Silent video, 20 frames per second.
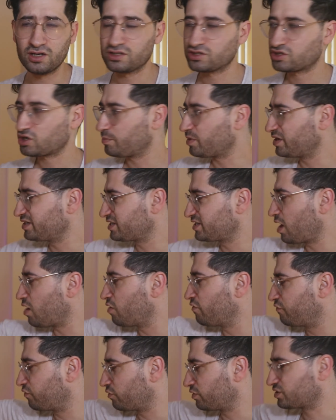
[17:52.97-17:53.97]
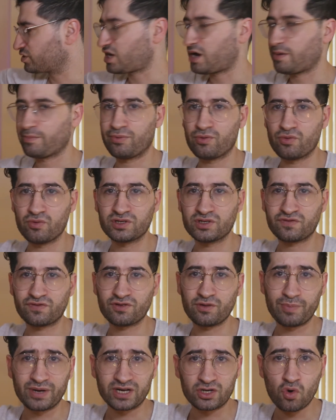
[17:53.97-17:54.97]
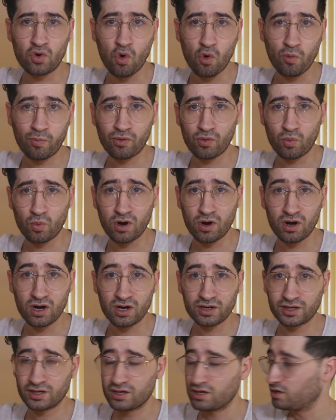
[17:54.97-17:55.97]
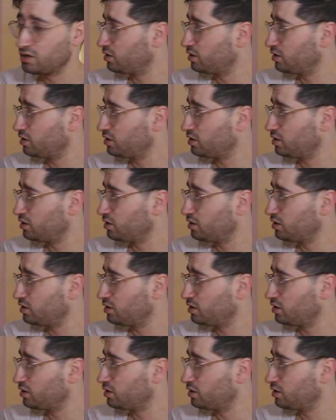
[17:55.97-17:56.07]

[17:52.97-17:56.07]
So my Dell, for example, is for the big corporate work.